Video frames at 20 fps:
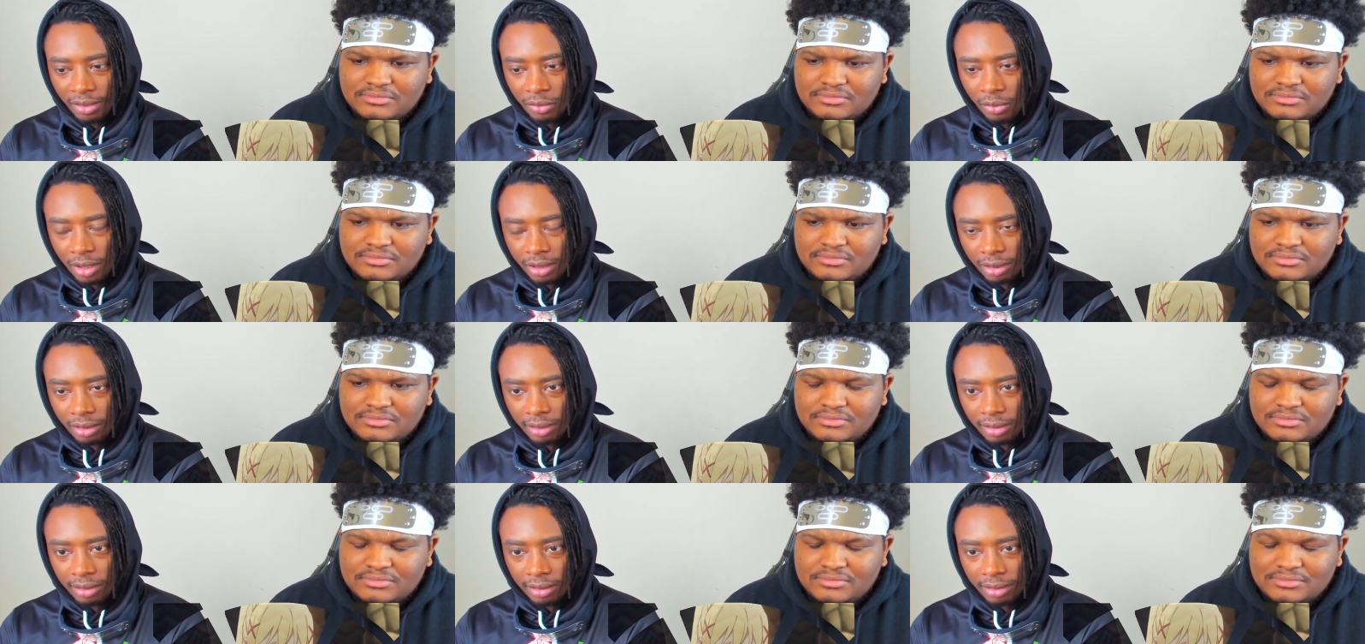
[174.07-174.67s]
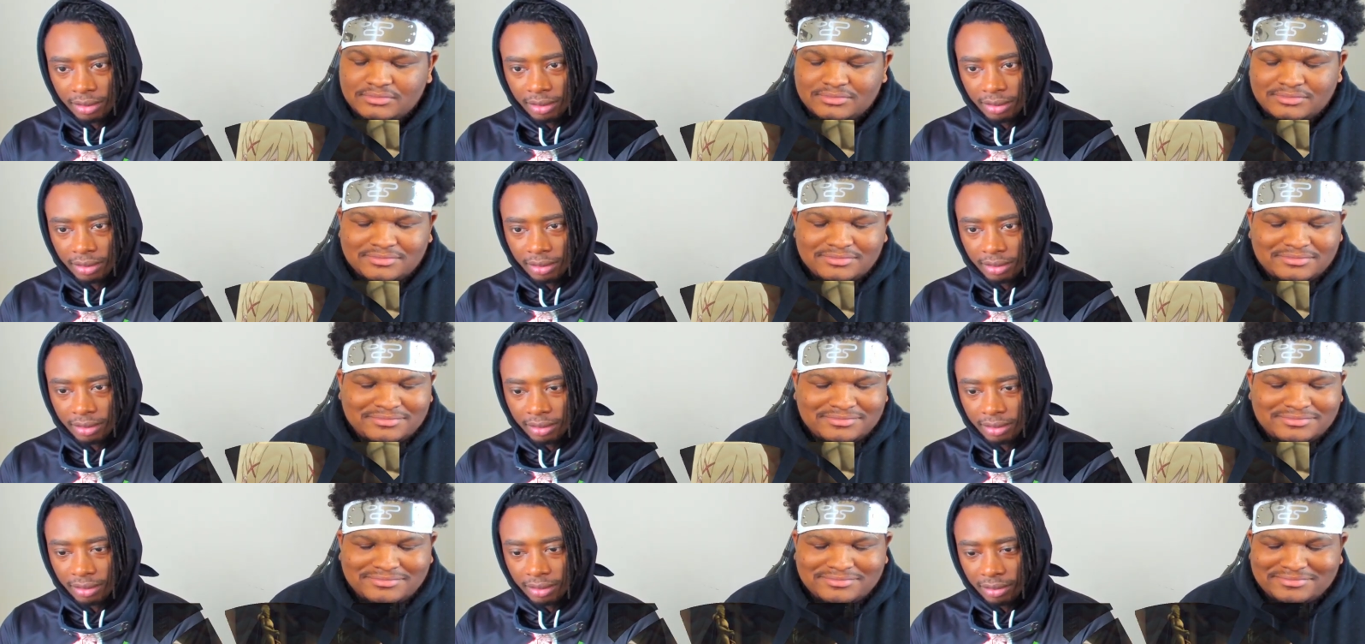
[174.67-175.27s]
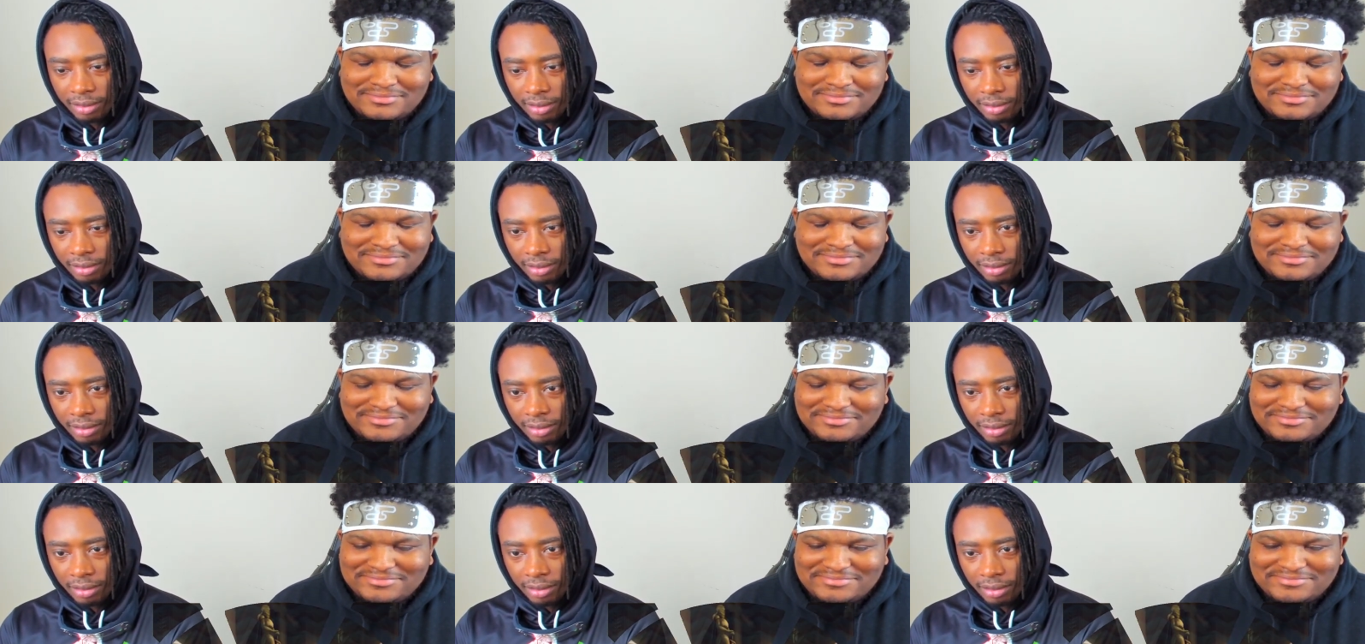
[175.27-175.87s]

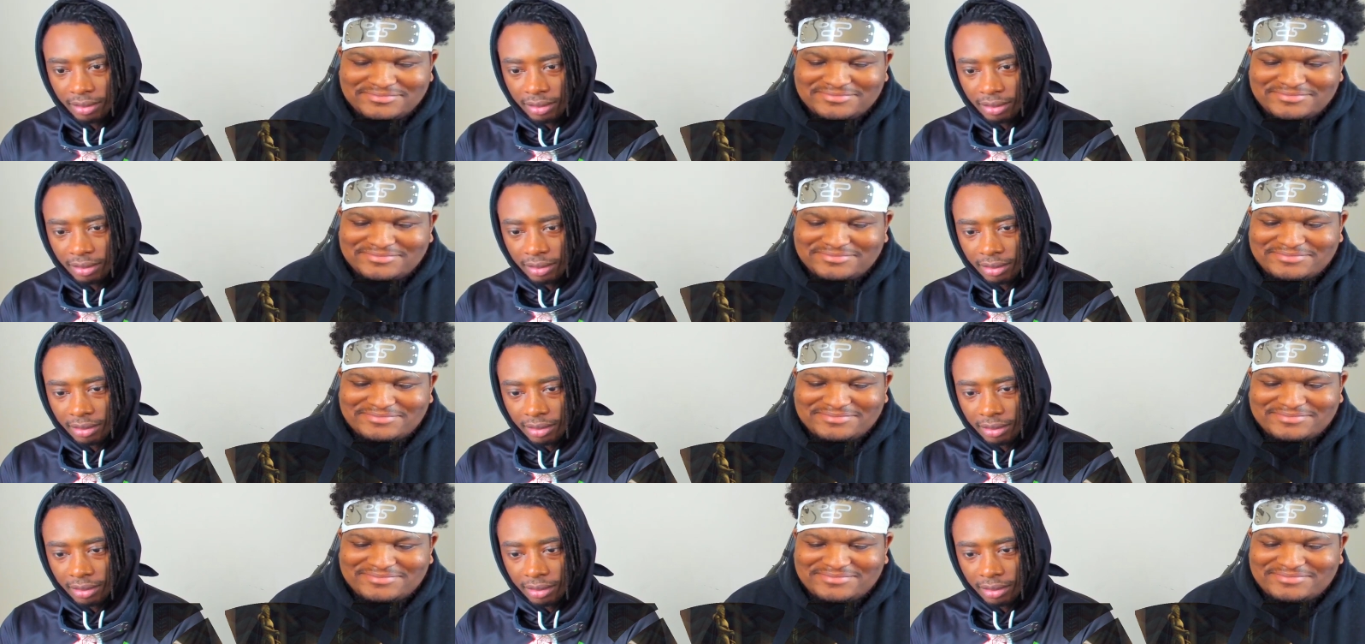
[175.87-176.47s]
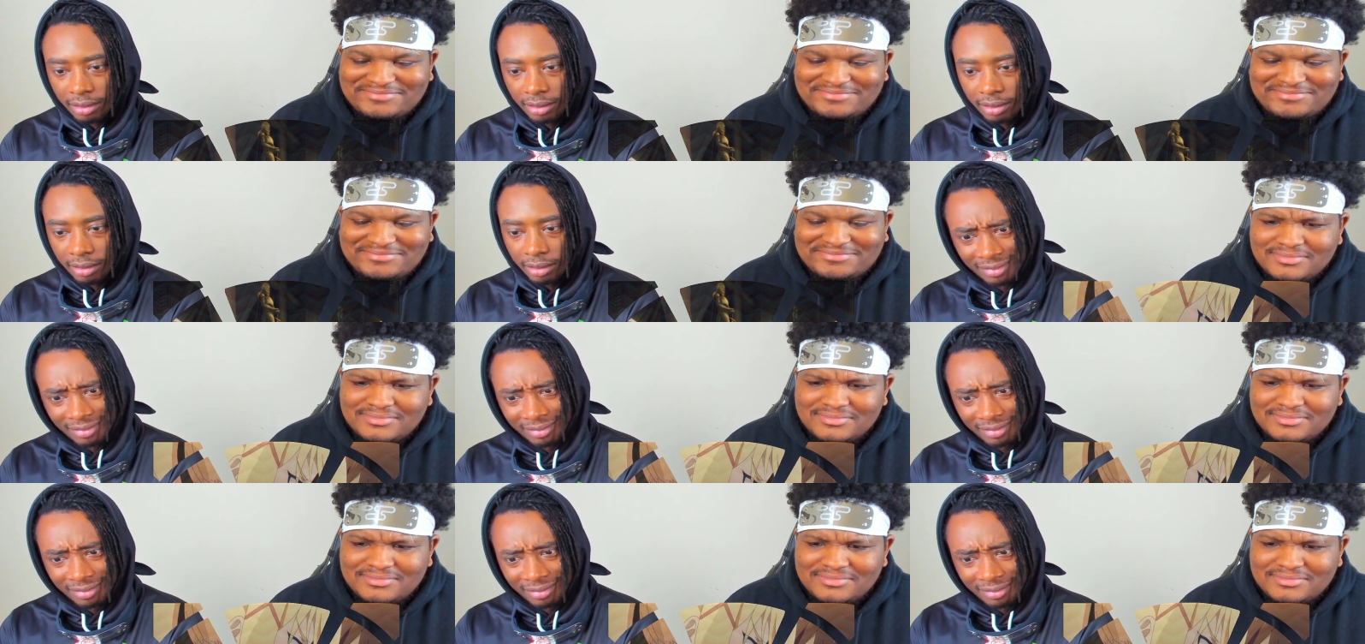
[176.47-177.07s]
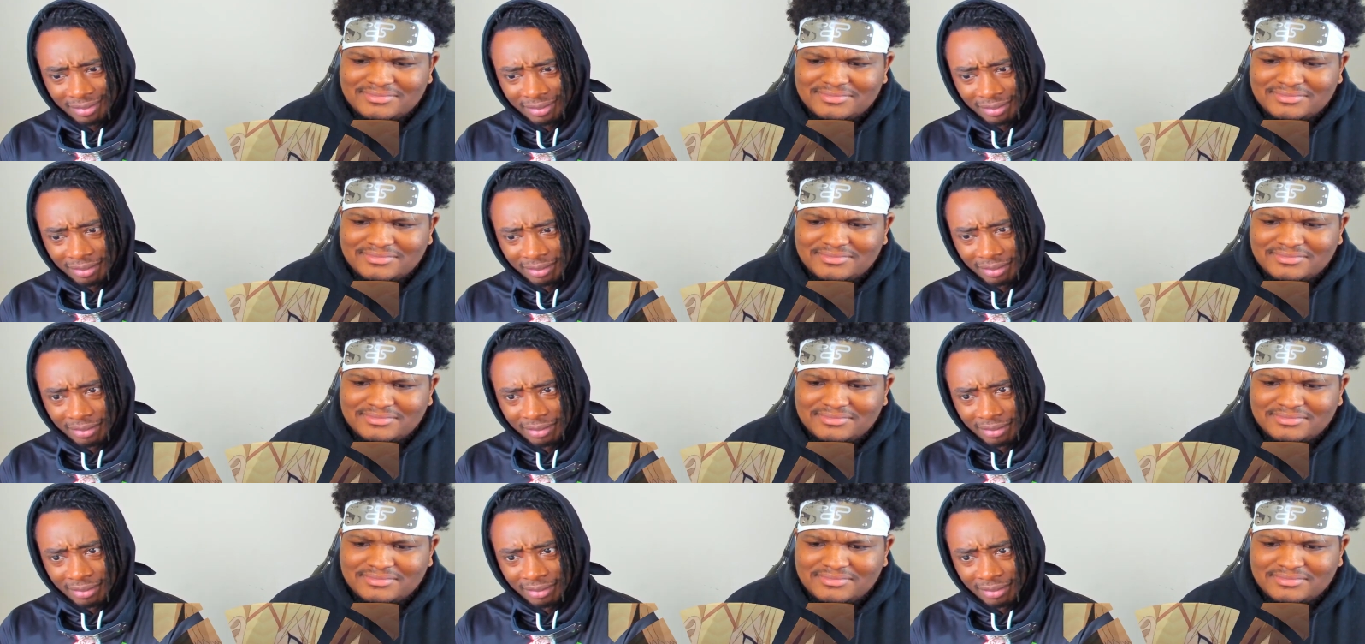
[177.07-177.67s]

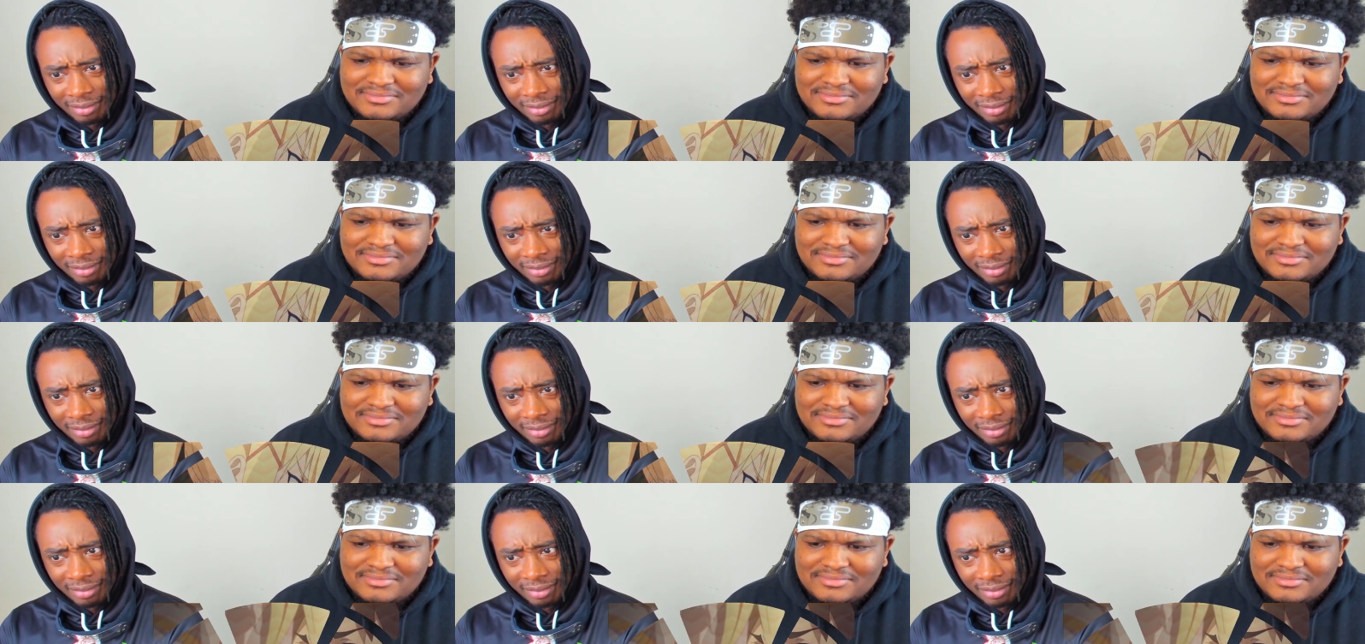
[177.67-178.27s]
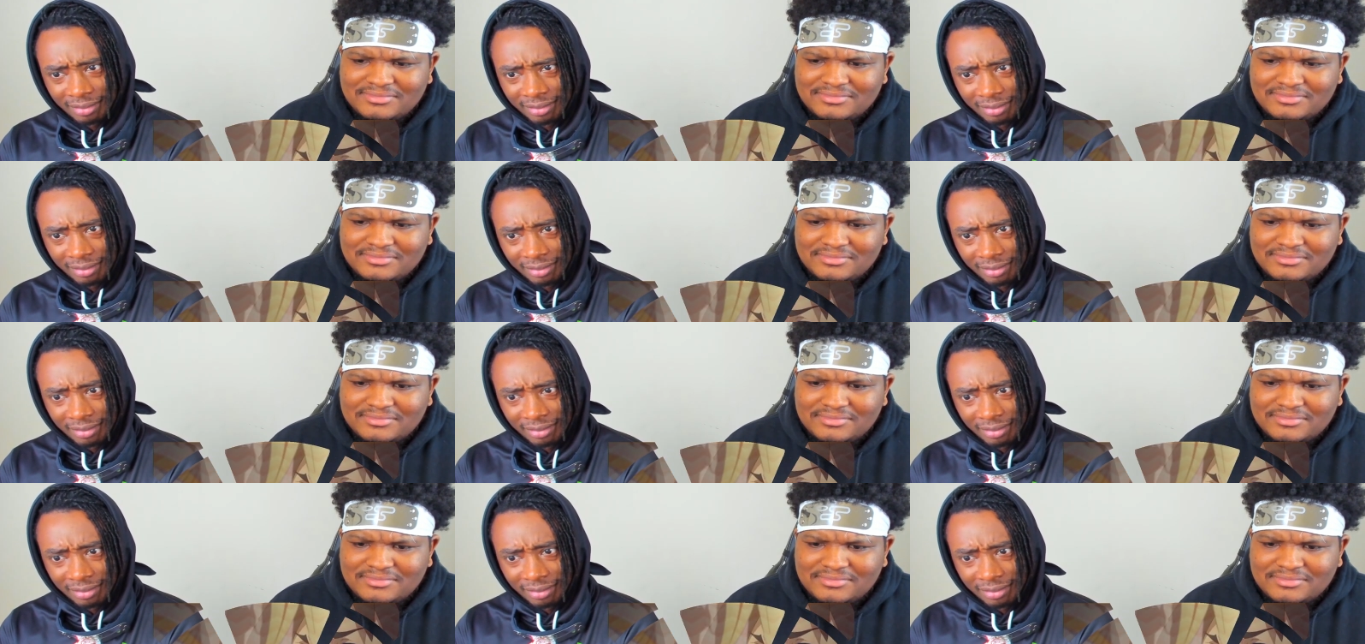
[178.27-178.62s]
(silence)